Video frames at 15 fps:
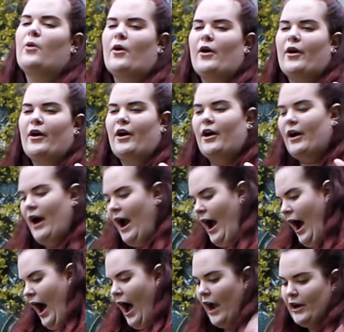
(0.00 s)
is my
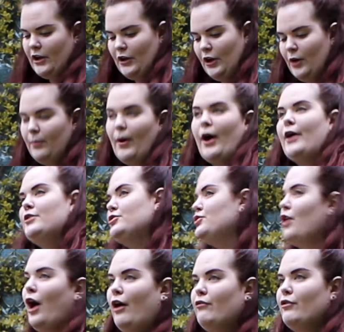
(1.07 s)
soulmate. I need oh, my
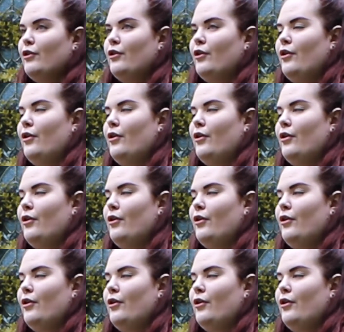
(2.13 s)
shovel. Oh, I'm an